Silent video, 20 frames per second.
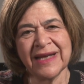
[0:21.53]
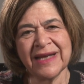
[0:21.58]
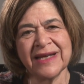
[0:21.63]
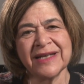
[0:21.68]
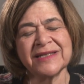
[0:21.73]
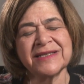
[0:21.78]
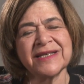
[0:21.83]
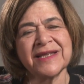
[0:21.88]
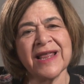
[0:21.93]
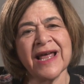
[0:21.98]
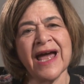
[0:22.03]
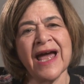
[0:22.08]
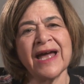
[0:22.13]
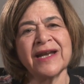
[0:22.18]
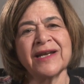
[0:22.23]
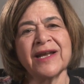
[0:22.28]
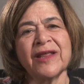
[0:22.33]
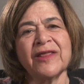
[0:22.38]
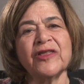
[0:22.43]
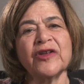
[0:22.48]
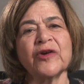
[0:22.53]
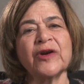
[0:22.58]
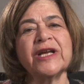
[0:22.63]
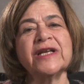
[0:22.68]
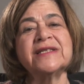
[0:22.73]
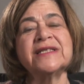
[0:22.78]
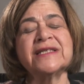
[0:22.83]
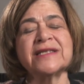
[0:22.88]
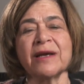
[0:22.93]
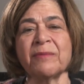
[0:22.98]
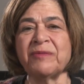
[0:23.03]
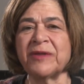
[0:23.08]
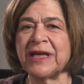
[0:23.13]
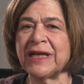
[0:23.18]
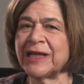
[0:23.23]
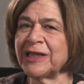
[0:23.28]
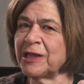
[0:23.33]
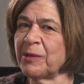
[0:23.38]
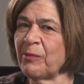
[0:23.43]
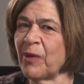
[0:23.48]
is that there is
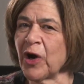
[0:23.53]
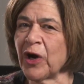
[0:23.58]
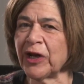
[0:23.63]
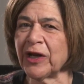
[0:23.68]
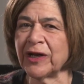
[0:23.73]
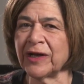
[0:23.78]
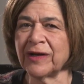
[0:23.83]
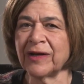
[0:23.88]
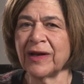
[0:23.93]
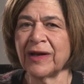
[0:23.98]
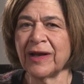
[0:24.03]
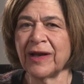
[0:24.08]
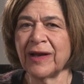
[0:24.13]
something in the market